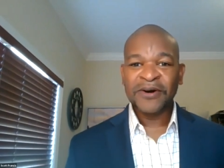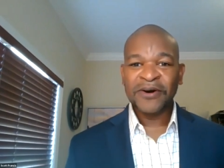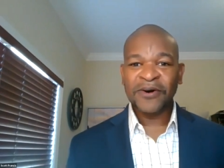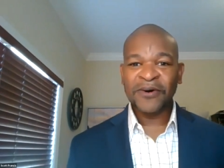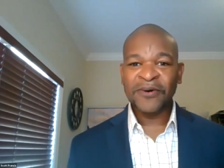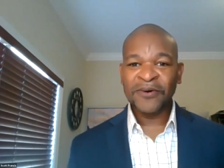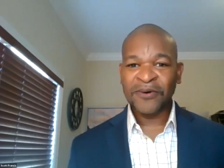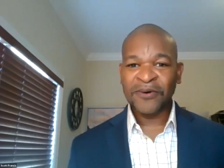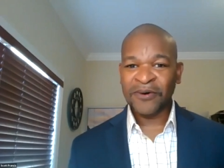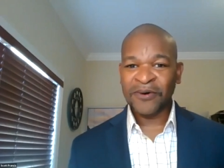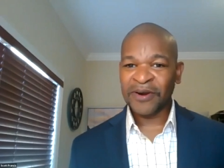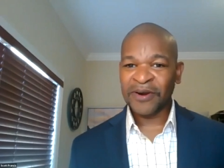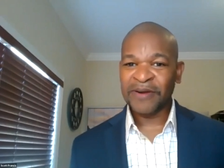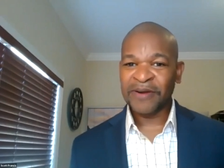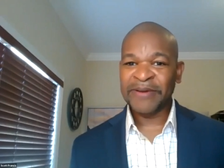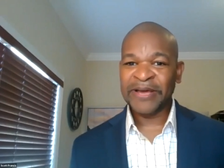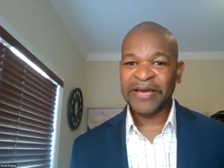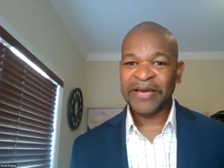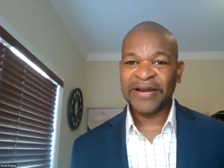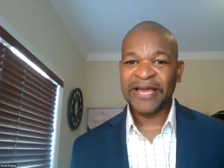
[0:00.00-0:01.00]
or
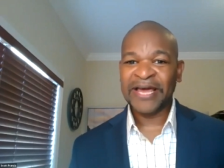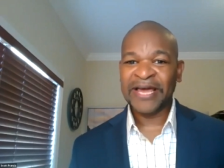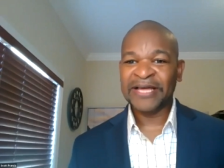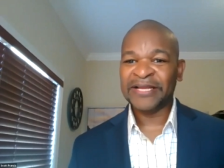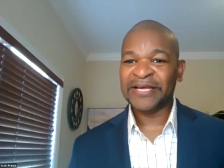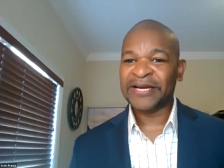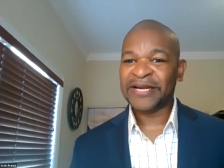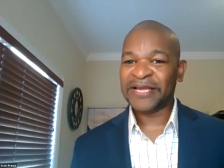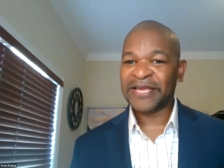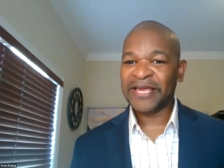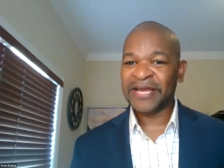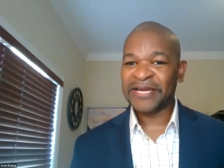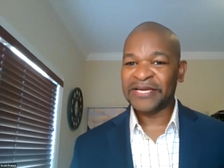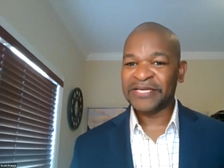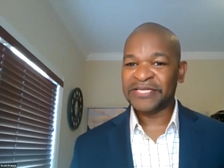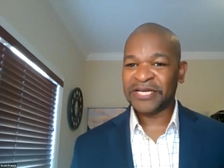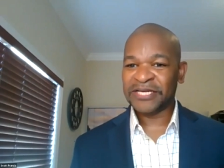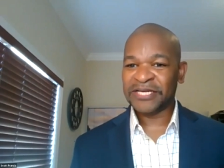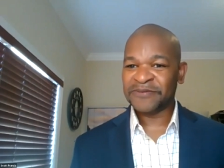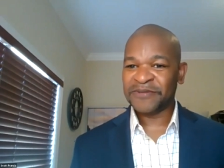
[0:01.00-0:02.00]
about Allen and get in
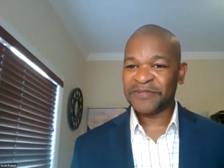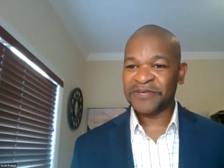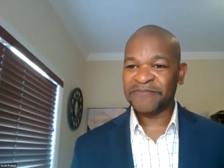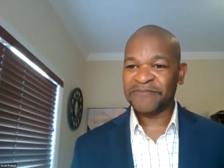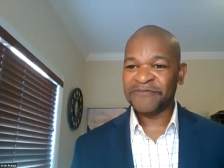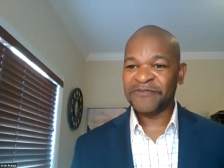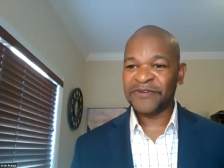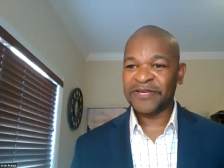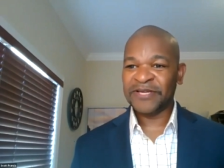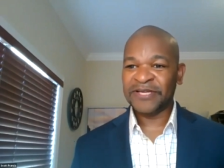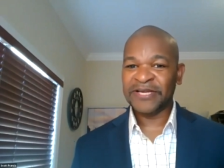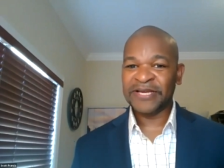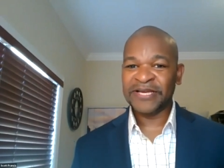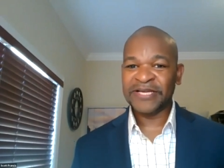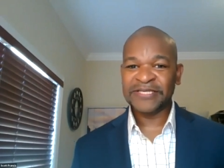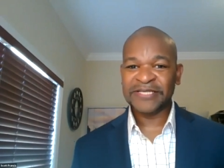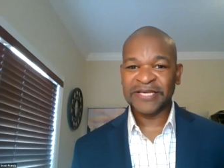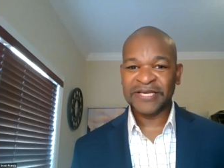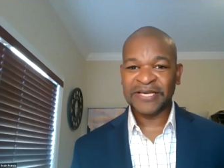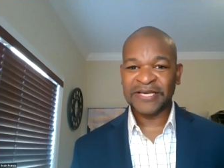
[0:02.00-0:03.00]
touch with him via
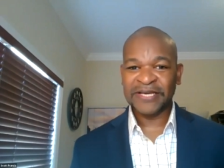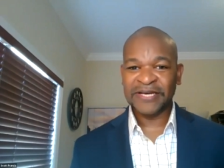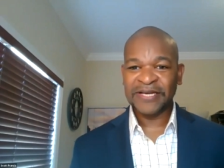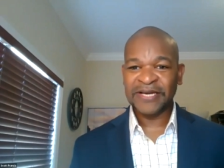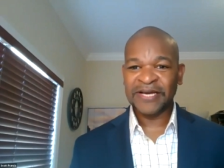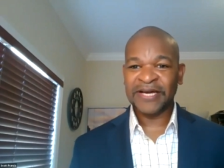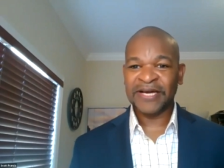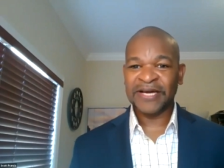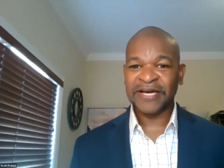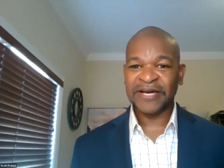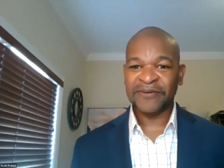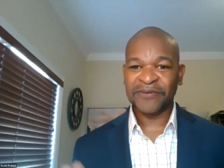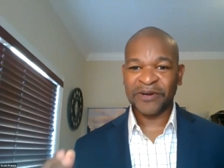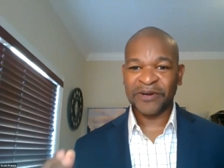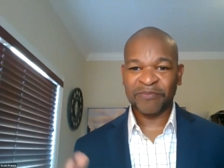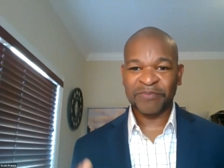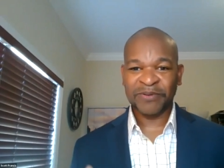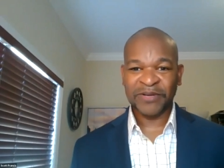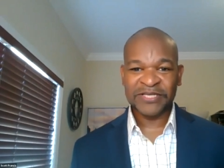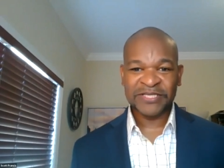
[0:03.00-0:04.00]
LinkedIn, uh, we
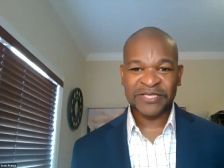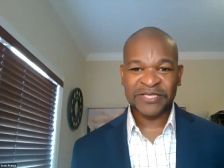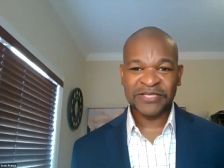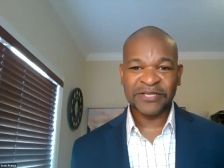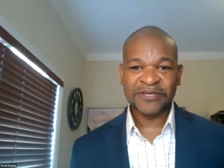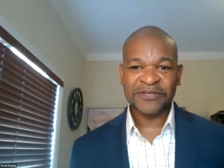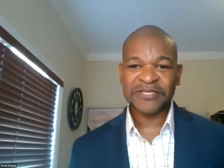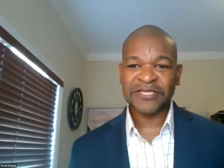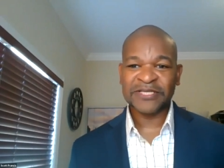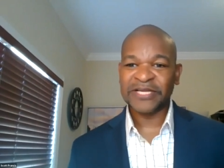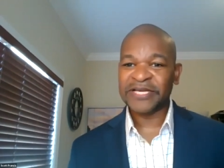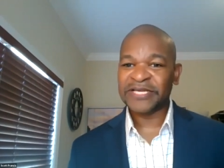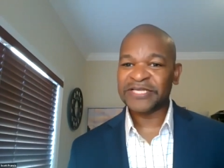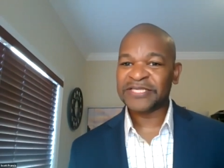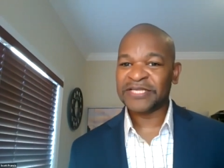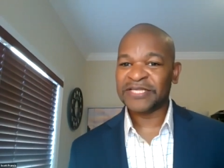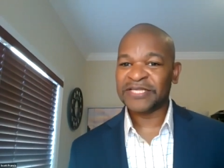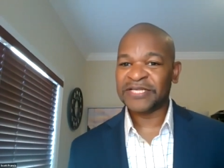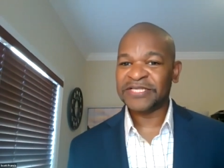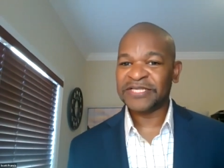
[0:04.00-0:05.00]
are placing those
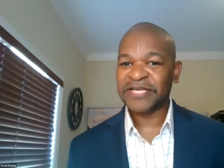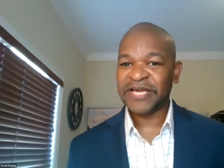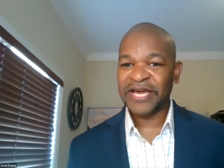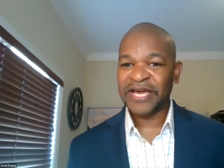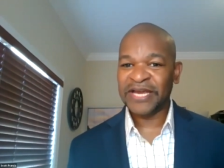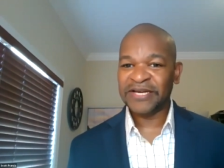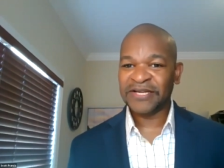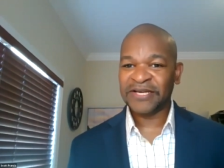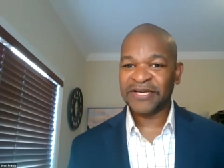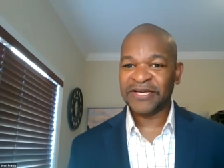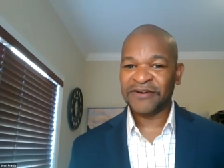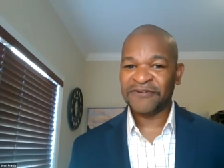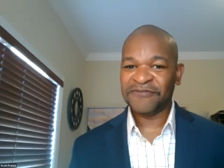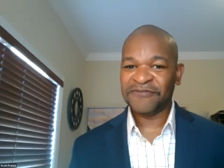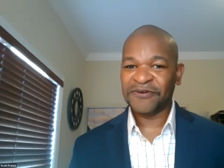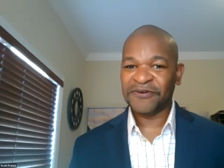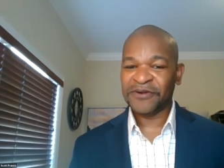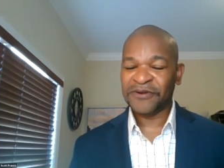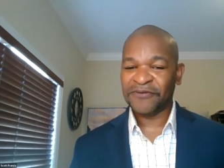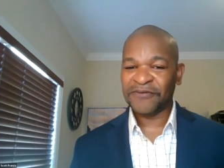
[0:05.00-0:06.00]
links in the chat uh,
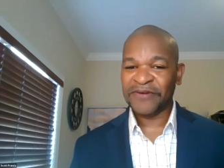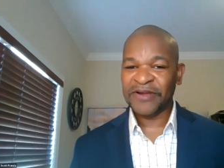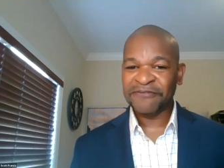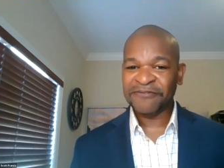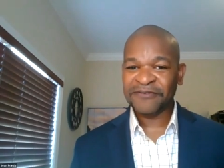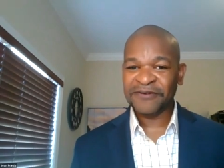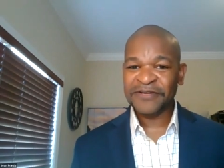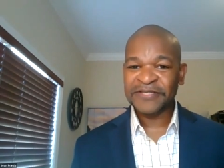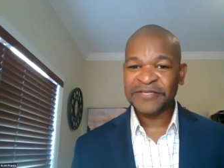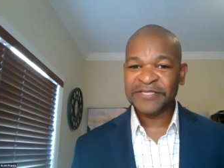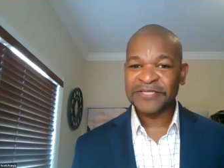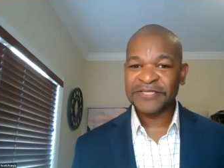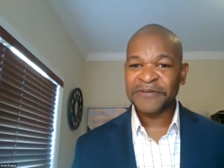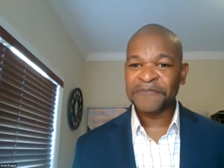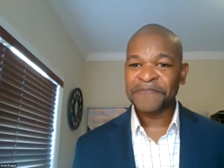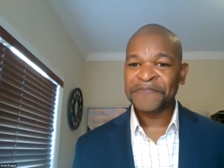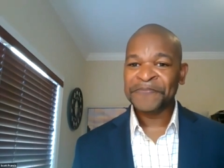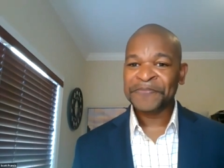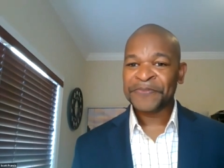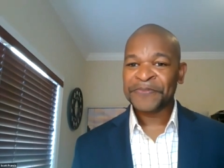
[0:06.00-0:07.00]
for your reference.
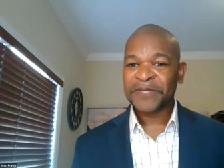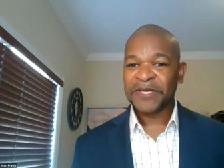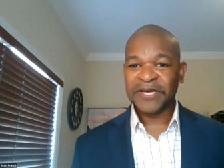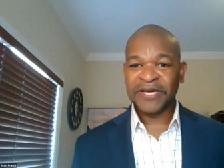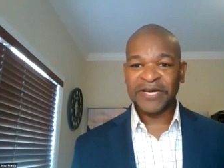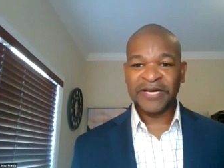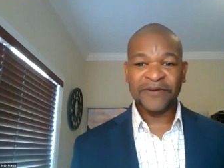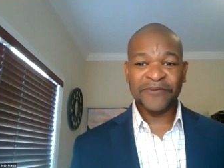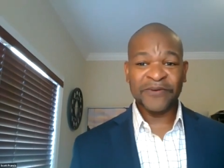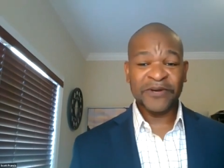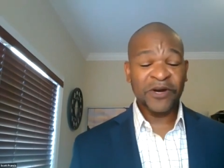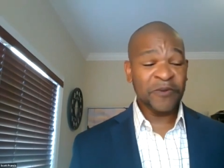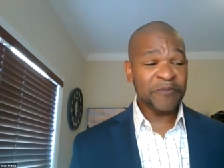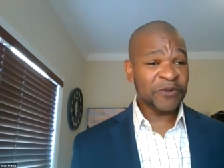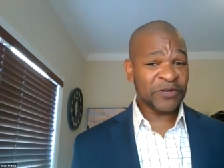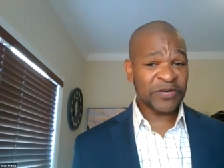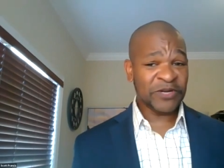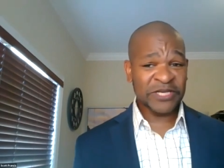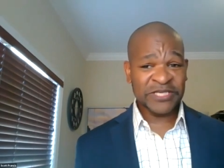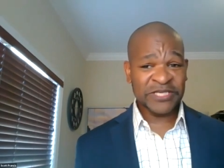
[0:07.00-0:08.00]
Uh, we hope
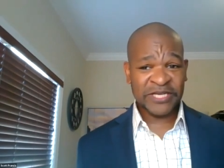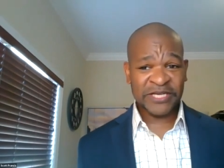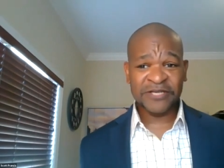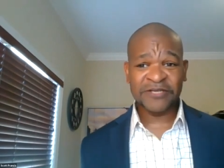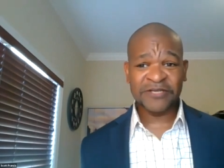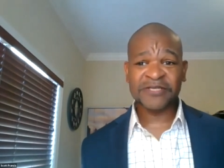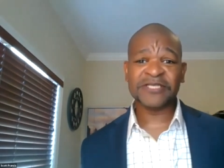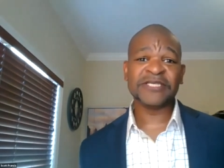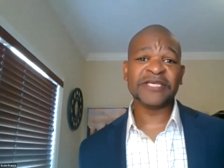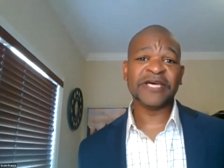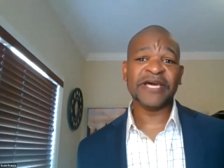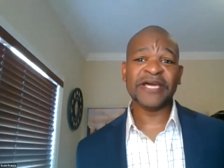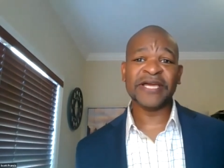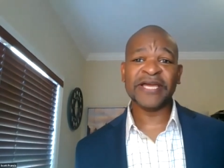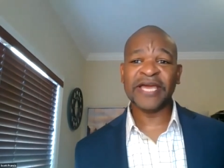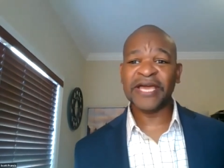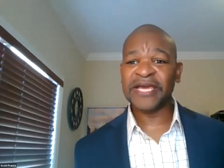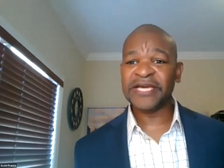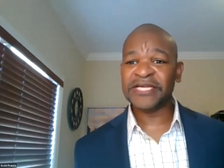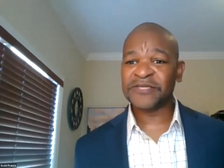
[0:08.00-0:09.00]
you'll continue to stay
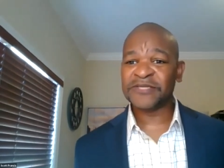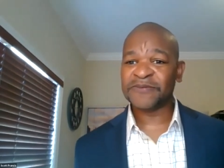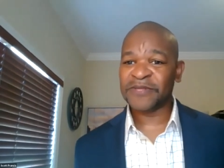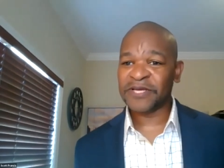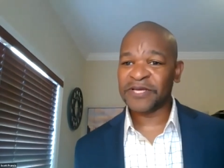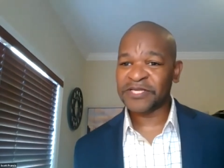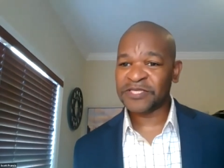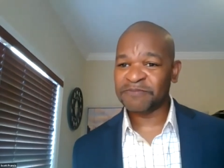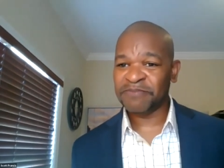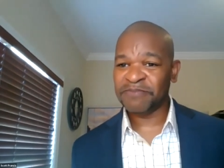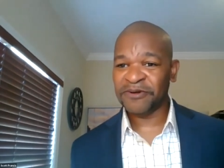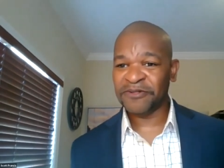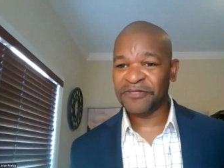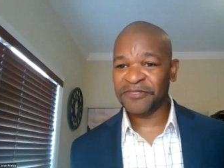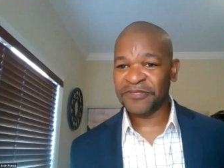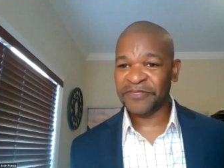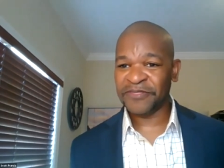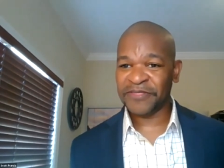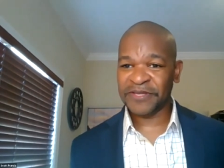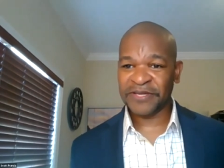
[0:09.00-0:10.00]
engaged with us
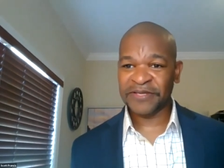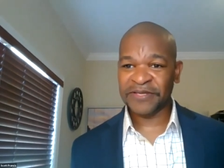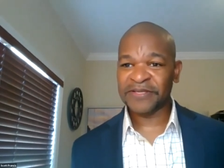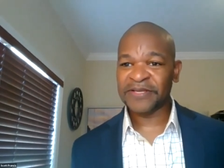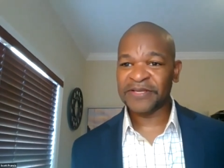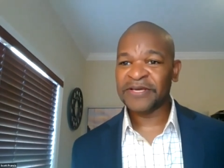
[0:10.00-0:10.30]
both in the